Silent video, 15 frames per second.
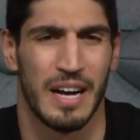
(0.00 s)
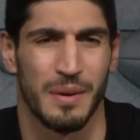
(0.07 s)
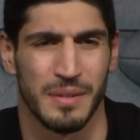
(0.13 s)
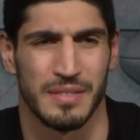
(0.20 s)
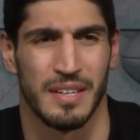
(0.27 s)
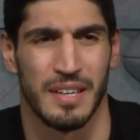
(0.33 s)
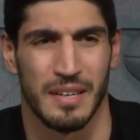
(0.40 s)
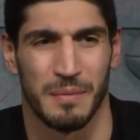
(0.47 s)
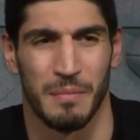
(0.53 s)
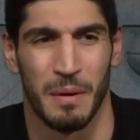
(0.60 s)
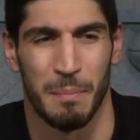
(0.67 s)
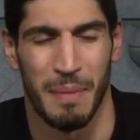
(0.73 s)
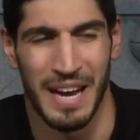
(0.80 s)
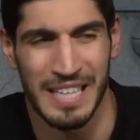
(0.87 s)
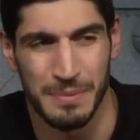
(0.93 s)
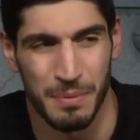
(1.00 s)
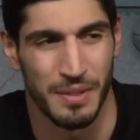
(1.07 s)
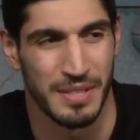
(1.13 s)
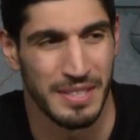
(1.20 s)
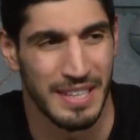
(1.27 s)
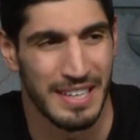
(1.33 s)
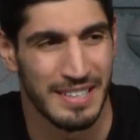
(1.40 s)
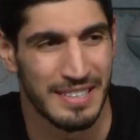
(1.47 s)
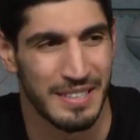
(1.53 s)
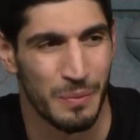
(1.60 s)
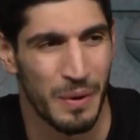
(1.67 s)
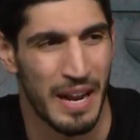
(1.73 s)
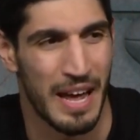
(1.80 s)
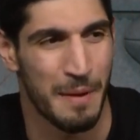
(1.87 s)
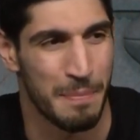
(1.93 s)
I was like, my passport is
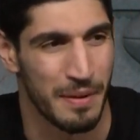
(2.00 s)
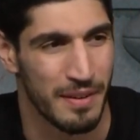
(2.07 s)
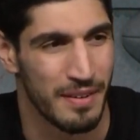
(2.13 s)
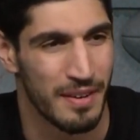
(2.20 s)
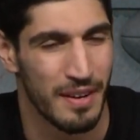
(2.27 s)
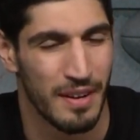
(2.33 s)
canceled. What happened?